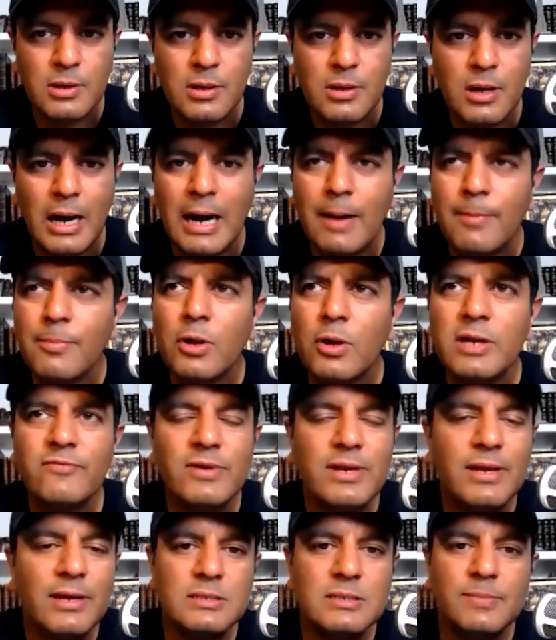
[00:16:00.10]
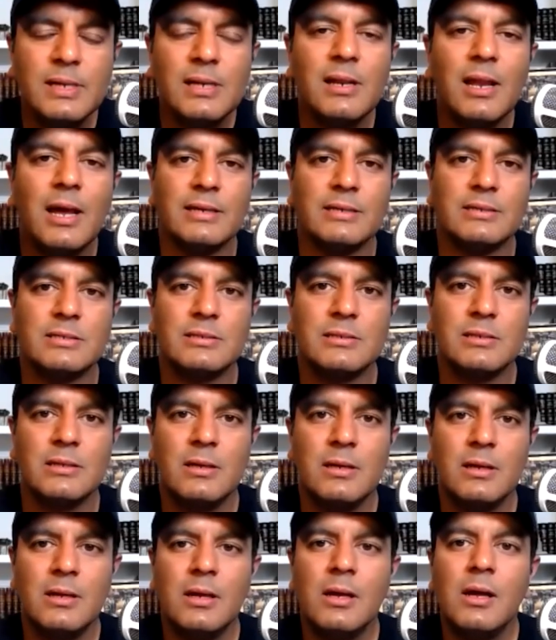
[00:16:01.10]
I'm not even here to be liked.
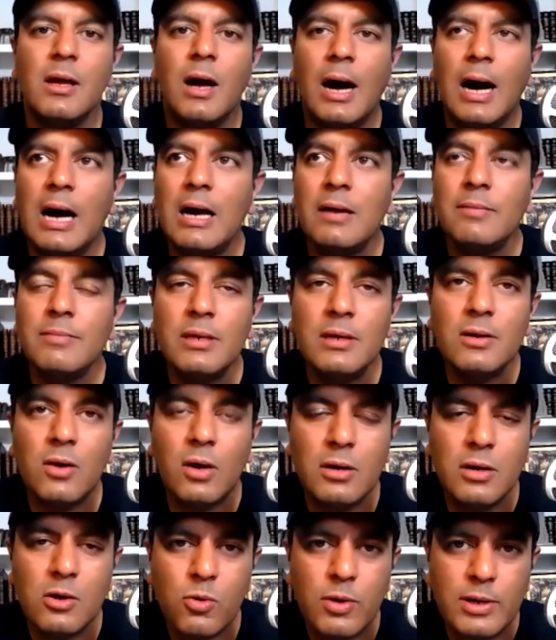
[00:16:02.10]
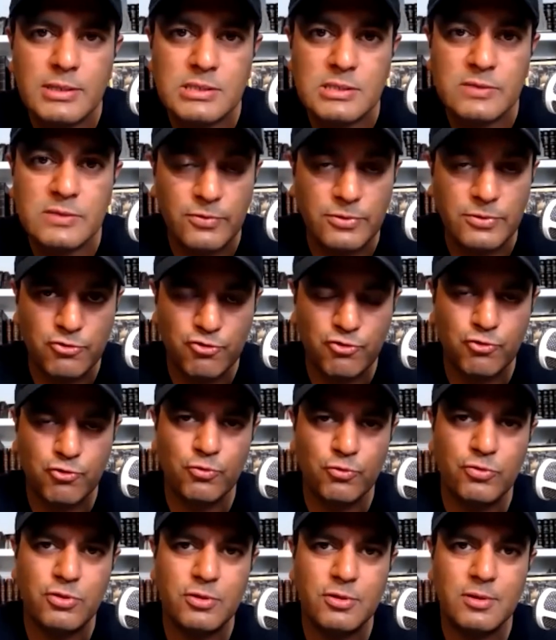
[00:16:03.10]
I'm here on a quest for the
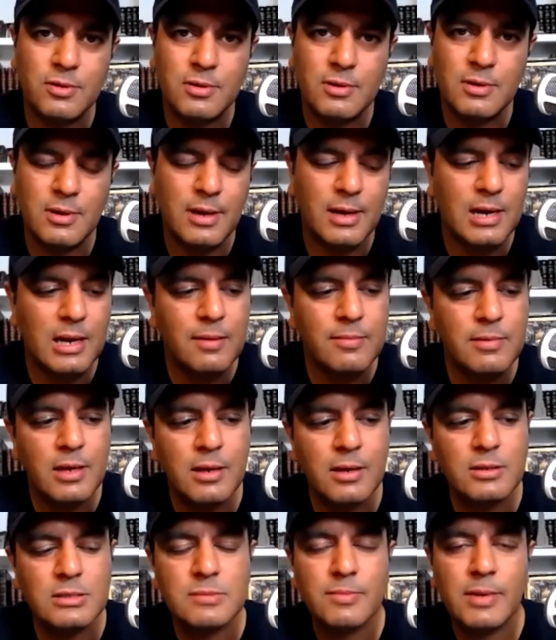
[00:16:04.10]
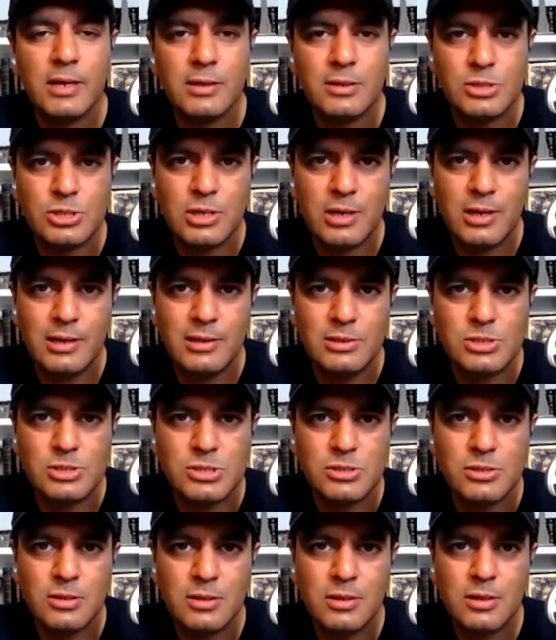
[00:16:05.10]
truth, and I'm here to make a
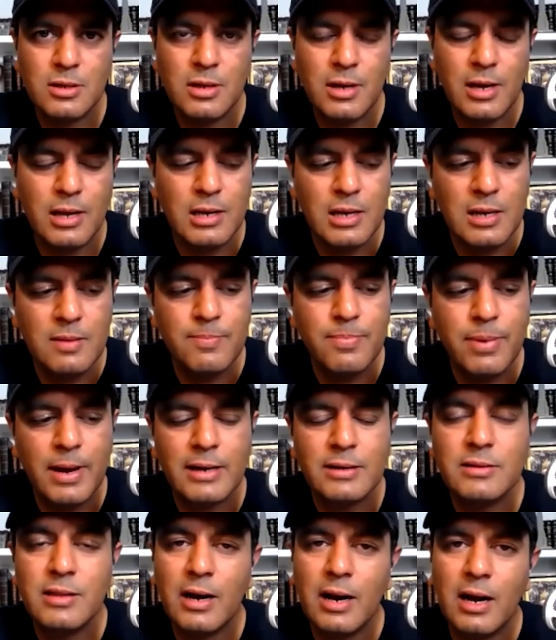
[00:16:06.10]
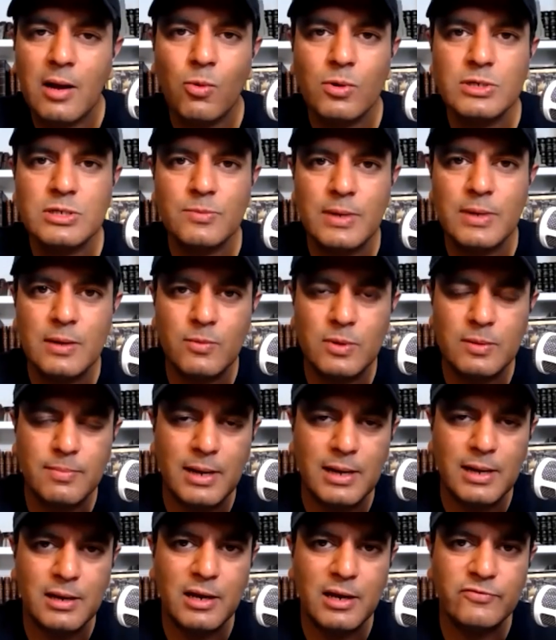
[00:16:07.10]
change and impact that I want to make with
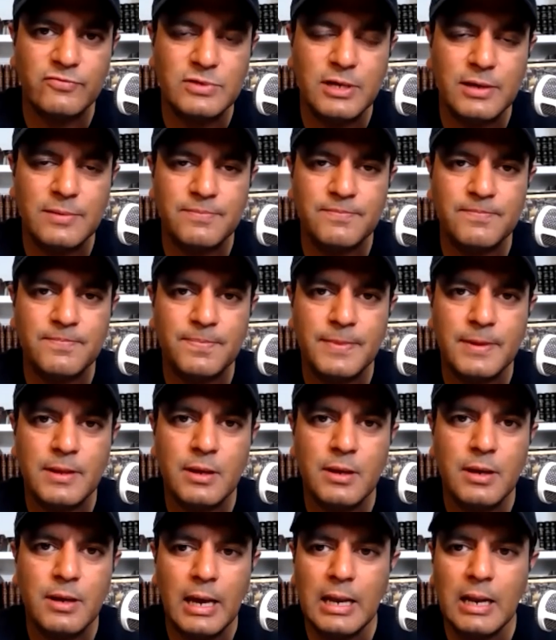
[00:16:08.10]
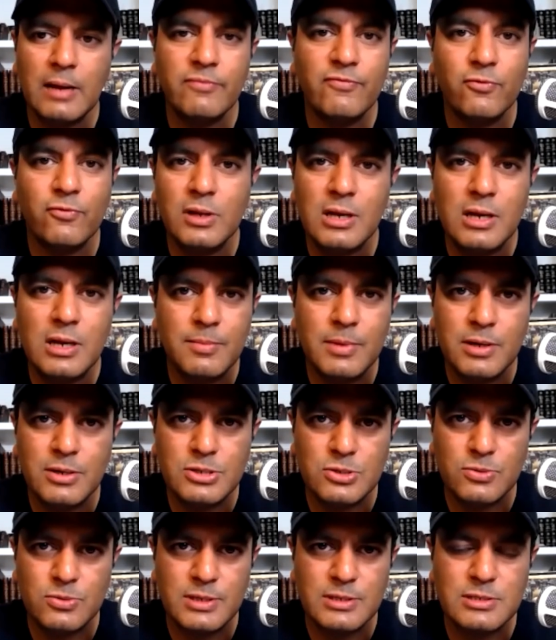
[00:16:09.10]
my lifetime. And I'm fully committed
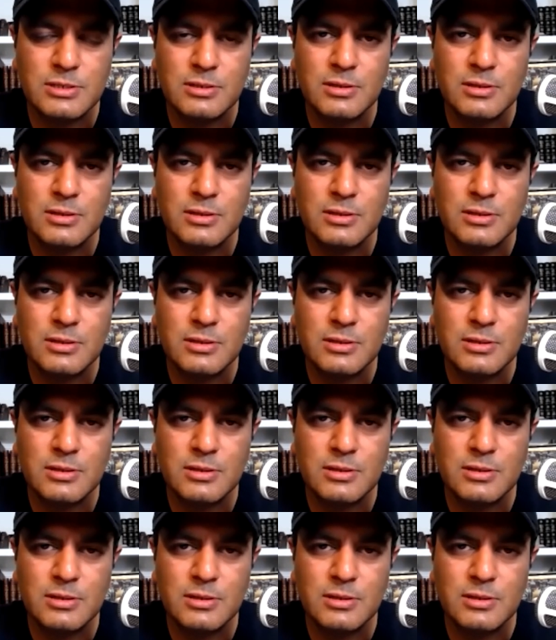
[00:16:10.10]
to it.